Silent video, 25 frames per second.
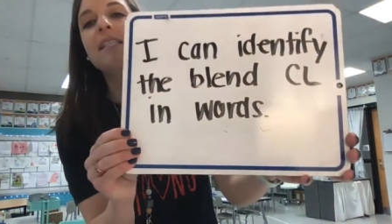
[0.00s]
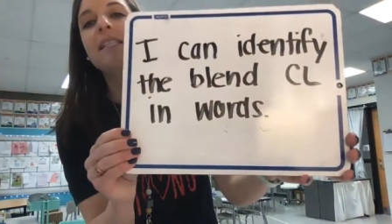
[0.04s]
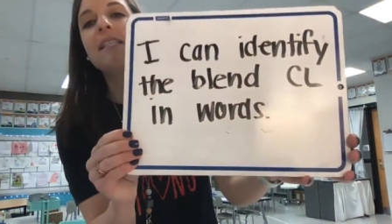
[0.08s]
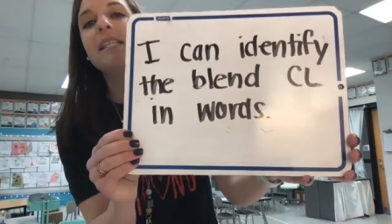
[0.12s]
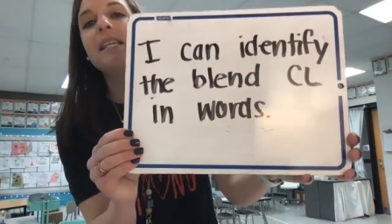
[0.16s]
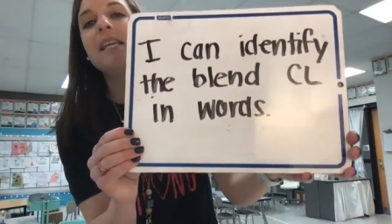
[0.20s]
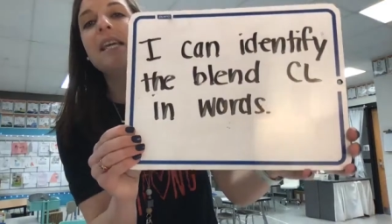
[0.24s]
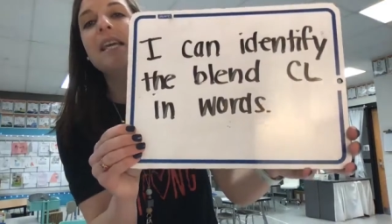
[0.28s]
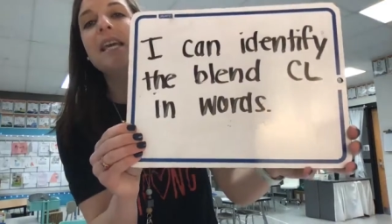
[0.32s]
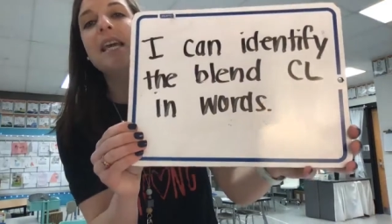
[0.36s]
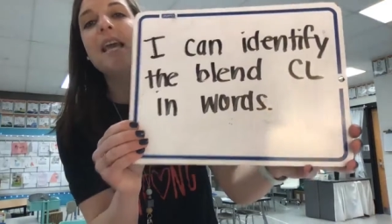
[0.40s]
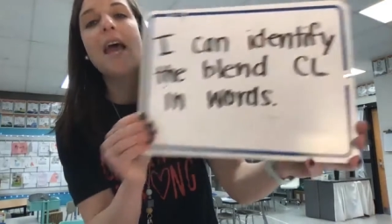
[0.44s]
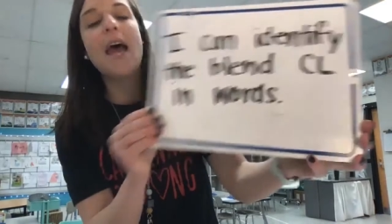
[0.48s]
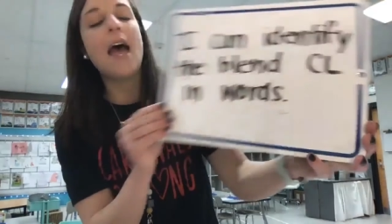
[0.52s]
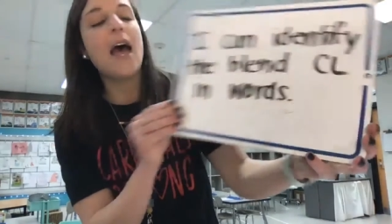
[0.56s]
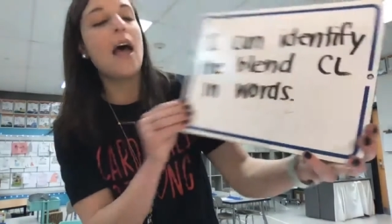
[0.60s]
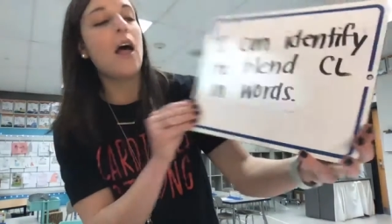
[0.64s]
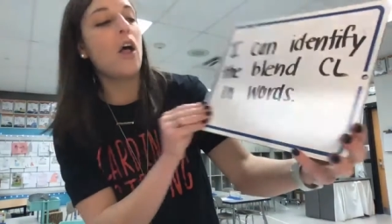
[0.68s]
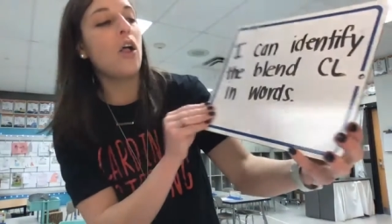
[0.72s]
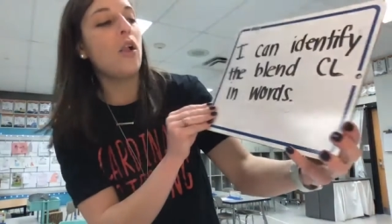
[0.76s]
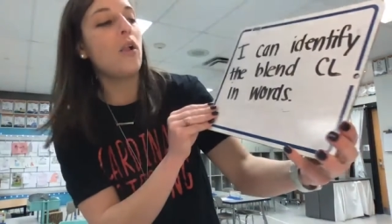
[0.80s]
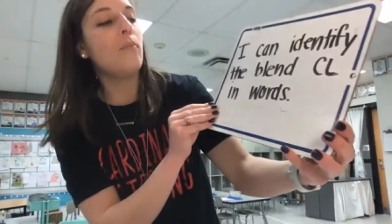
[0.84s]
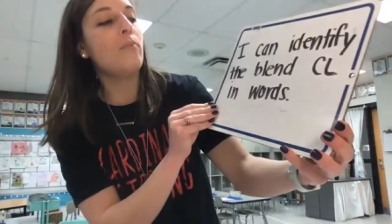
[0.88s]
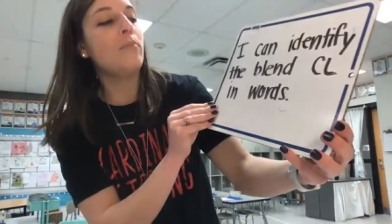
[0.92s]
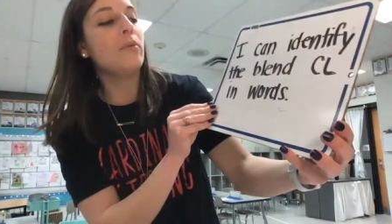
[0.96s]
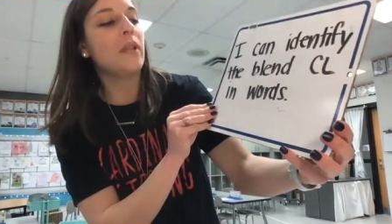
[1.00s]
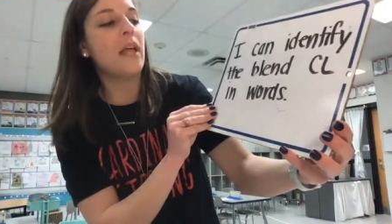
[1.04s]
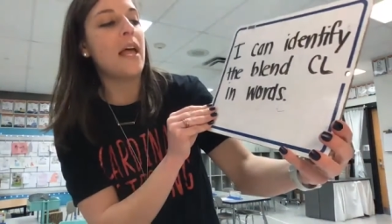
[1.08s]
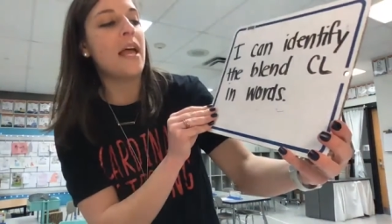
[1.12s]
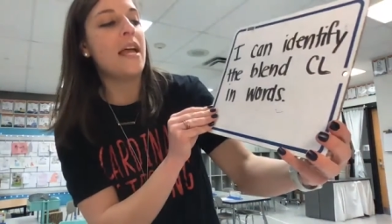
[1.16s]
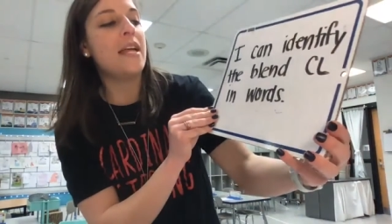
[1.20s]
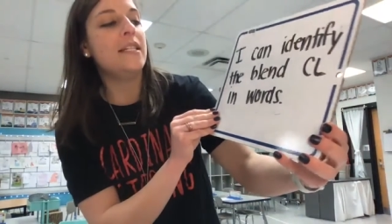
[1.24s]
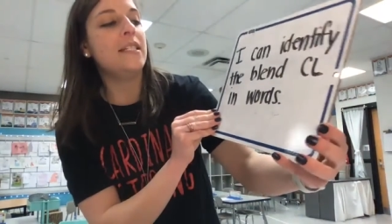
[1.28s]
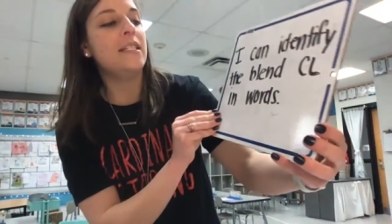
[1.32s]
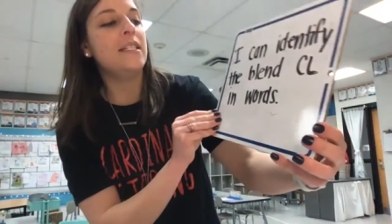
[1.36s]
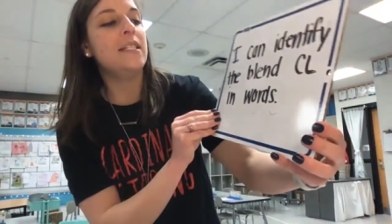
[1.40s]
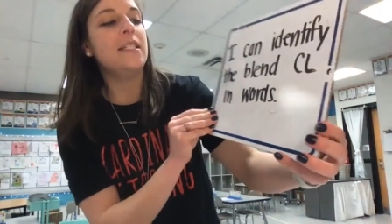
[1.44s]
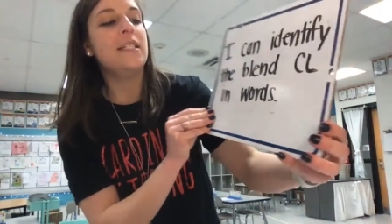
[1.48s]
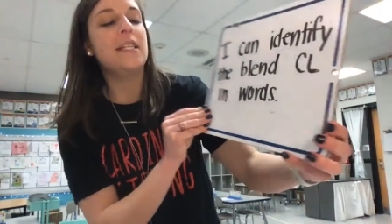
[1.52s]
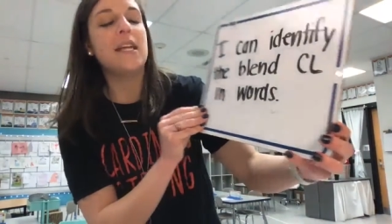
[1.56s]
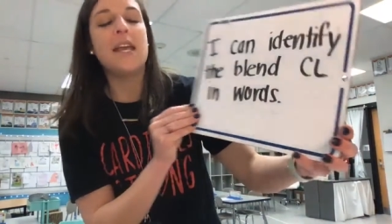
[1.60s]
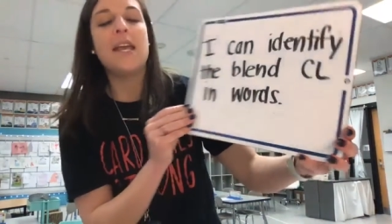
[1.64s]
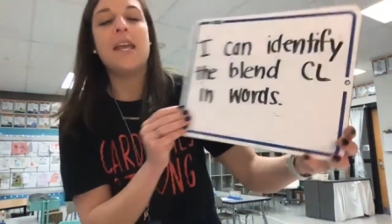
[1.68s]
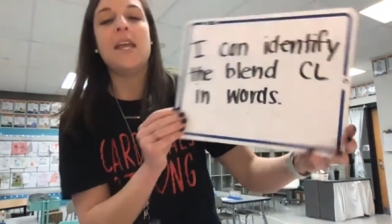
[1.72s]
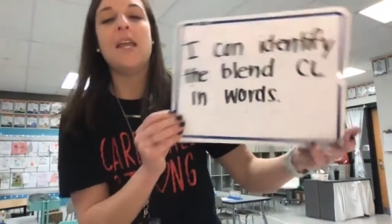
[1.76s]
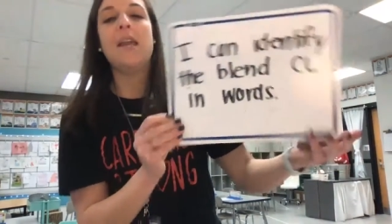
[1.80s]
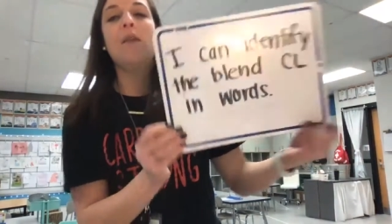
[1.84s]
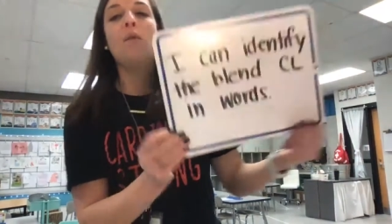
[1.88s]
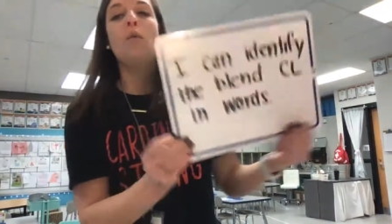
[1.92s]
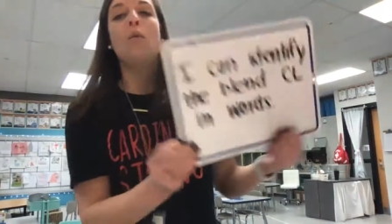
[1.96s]
CL blends
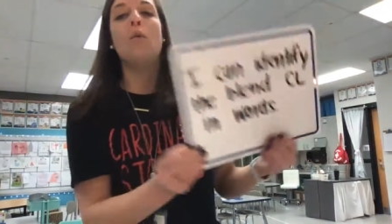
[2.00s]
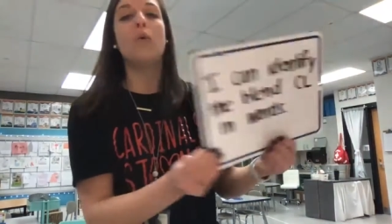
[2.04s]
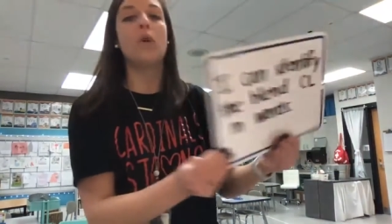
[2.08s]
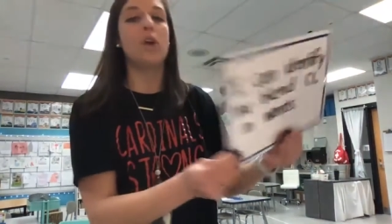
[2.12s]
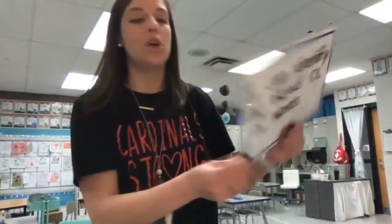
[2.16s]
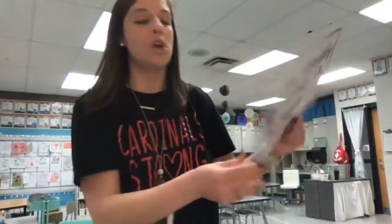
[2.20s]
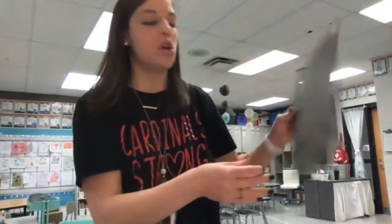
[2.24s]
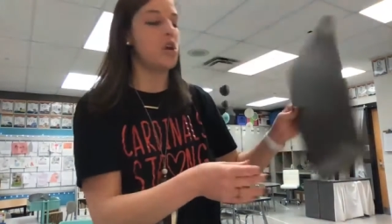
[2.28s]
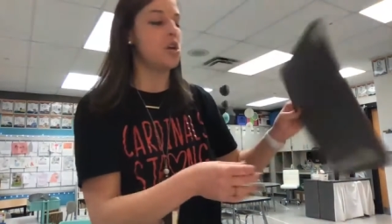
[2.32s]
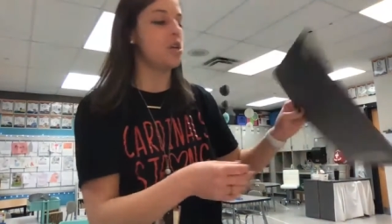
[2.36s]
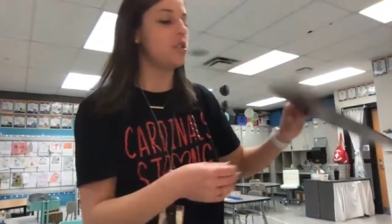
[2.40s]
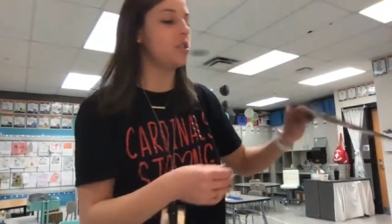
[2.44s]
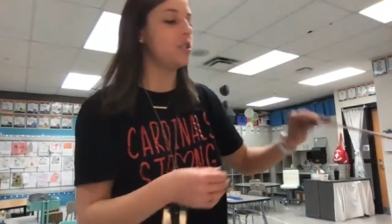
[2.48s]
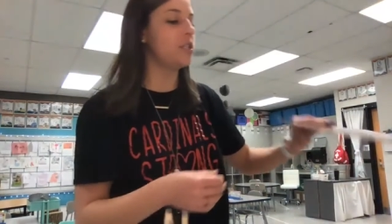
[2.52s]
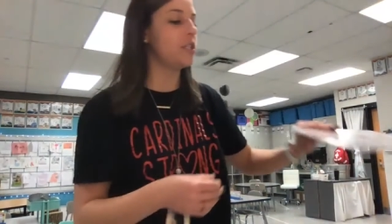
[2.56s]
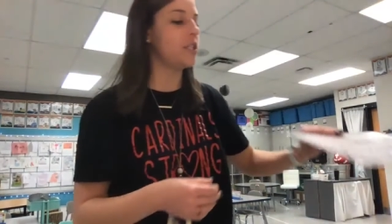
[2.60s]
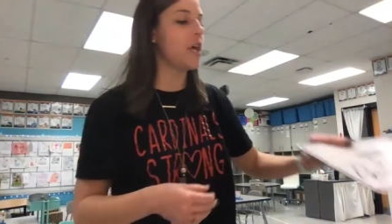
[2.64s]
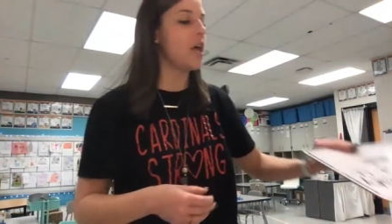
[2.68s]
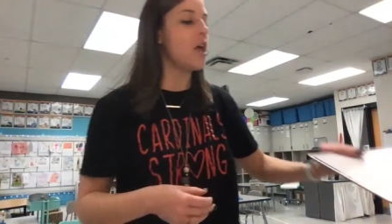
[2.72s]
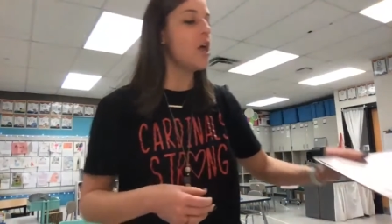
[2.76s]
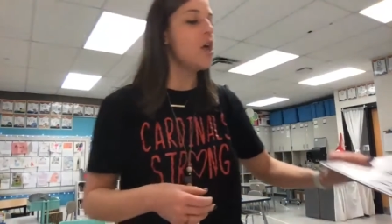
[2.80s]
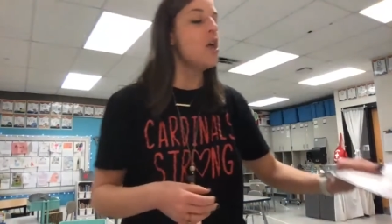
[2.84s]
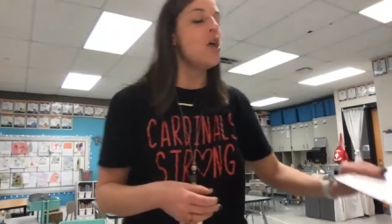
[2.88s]
in words.